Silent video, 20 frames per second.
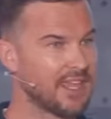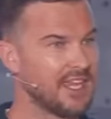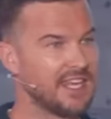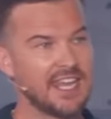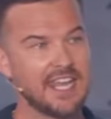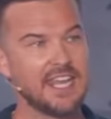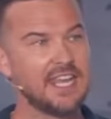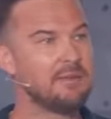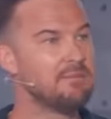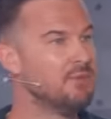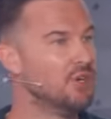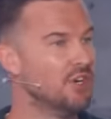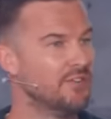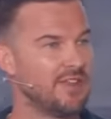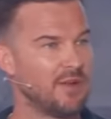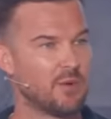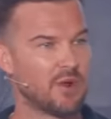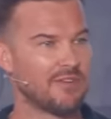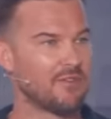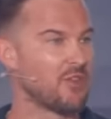in any
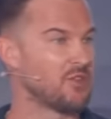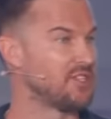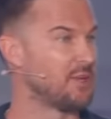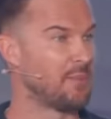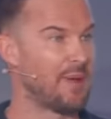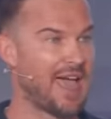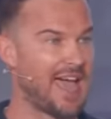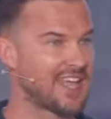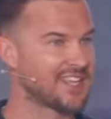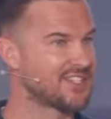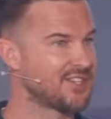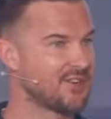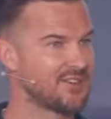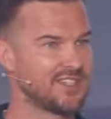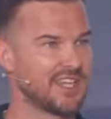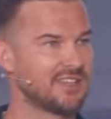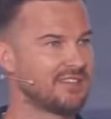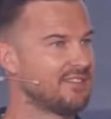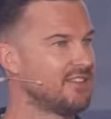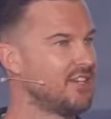movie, whenever there's a pastor,
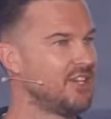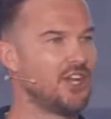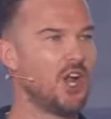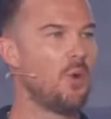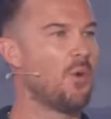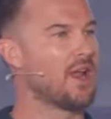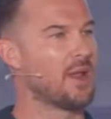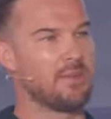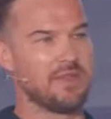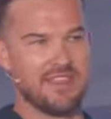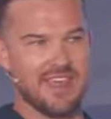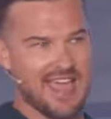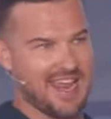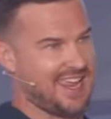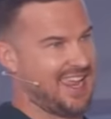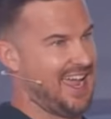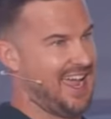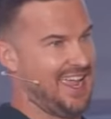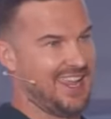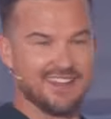it's like, you don't want to be
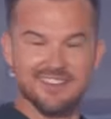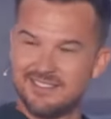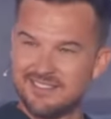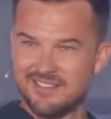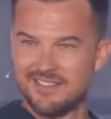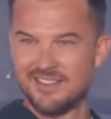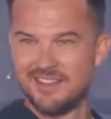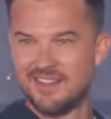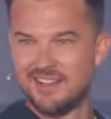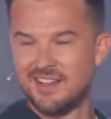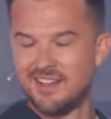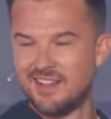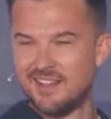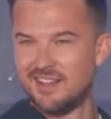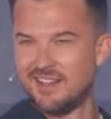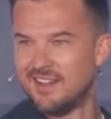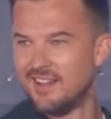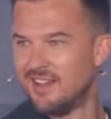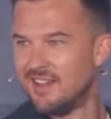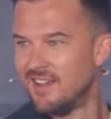that guy.
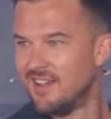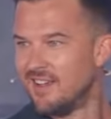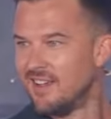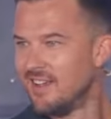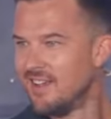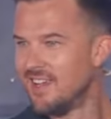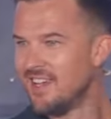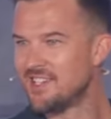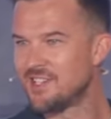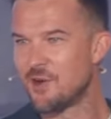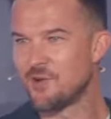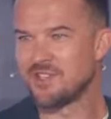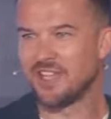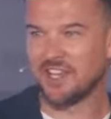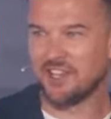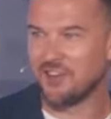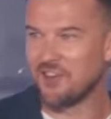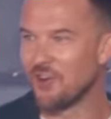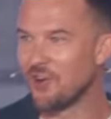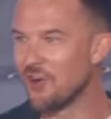He's always
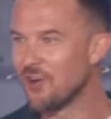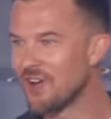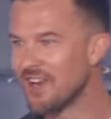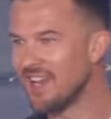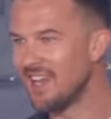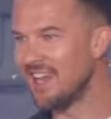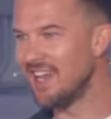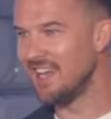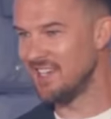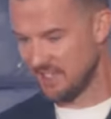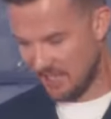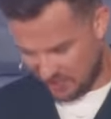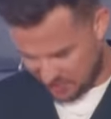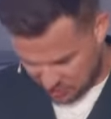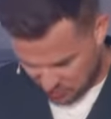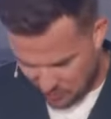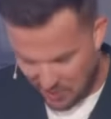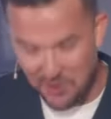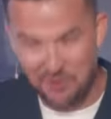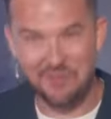like nerdy. He's got a
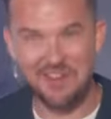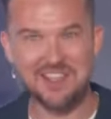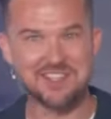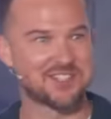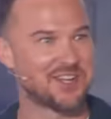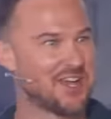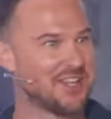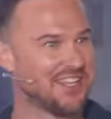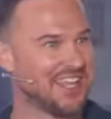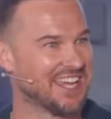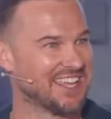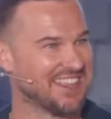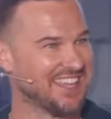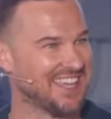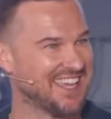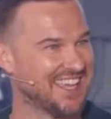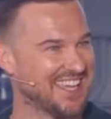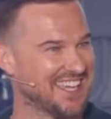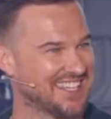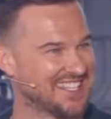sweater vest on like
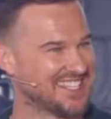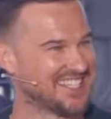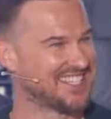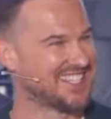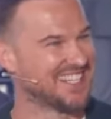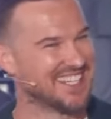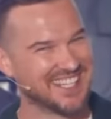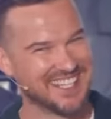this.